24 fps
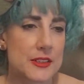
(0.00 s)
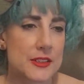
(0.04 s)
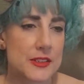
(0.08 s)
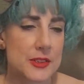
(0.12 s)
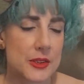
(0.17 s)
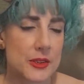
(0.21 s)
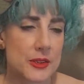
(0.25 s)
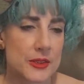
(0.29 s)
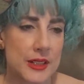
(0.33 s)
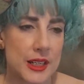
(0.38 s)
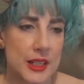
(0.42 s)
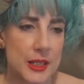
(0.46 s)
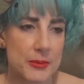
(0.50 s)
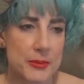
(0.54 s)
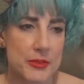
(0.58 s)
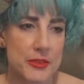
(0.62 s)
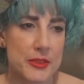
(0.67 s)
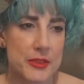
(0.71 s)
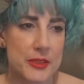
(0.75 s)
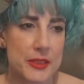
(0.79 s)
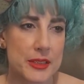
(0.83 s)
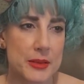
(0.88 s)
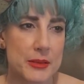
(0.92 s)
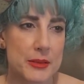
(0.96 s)
so I'm
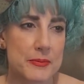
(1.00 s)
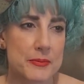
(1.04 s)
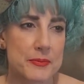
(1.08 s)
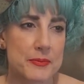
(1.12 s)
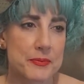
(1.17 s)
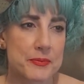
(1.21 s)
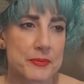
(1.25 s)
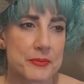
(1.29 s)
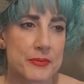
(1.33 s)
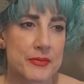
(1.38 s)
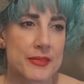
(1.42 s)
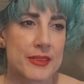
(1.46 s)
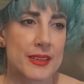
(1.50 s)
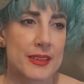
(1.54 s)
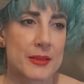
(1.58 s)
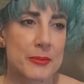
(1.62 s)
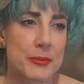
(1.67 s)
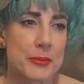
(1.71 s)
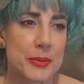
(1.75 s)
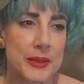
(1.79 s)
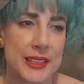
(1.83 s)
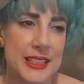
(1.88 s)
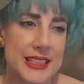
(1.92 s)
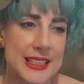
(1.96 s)
very
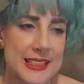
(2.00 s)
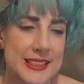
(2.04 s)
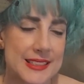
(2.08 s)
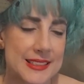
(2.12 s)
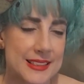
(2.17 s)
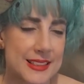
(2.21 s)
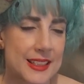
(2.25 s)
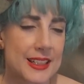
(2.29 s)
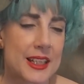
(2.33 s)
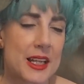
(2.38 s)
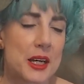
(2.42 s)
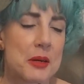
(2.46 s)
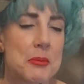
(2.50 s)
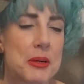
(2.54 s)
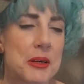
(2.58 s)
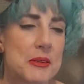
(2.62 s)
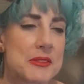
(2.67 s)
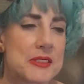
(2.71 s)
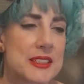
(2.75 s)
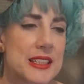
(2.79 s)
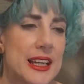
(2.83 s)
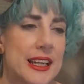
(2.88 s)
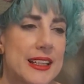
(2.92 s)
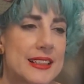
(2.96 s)
pleased
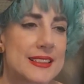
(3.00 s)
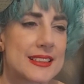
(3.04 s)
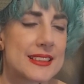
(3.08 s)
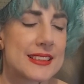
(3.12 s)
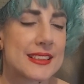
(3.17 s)
about that.